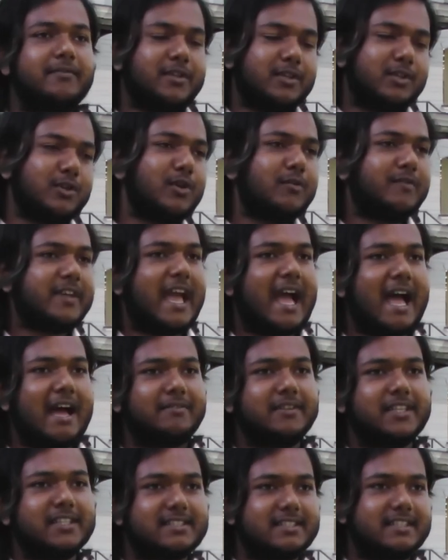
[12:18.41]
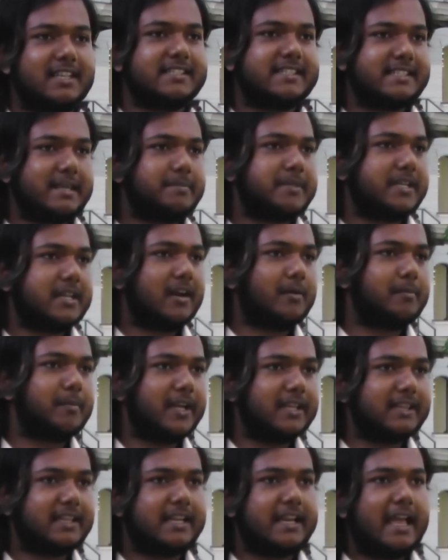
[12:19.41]
you know, we have this concept in our
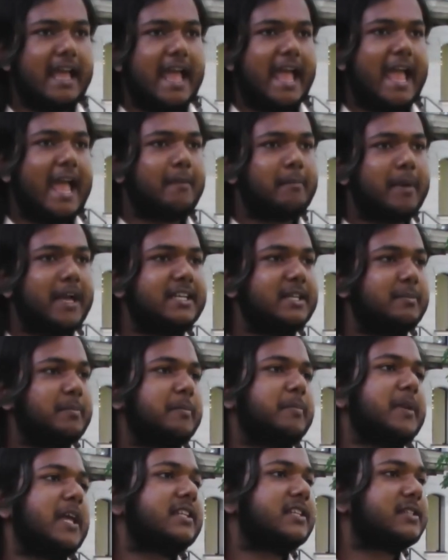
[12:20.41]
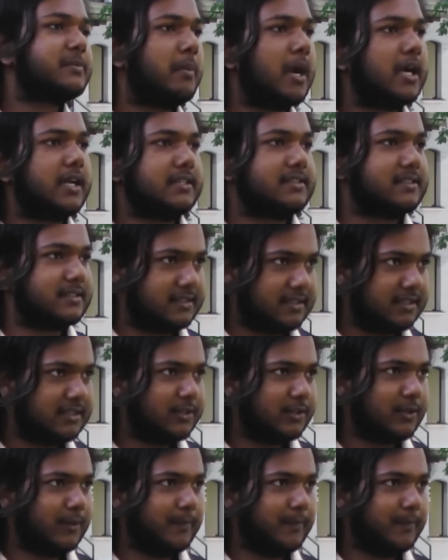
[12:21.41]
brain that MIT people are the smartest, you know.